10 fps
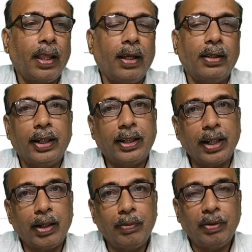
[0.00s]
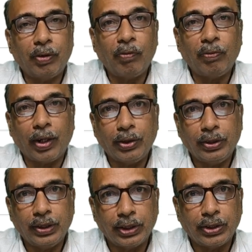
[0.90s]
It can be for 5
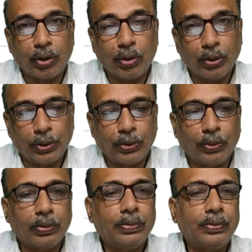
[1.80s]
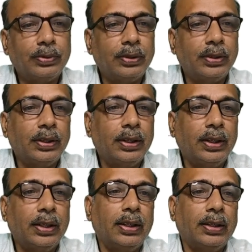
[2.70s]
years also.
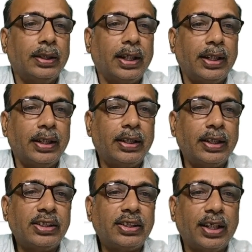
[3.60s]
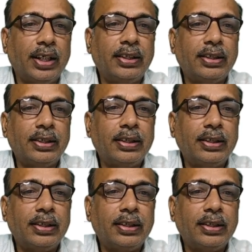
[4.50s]
The interest rates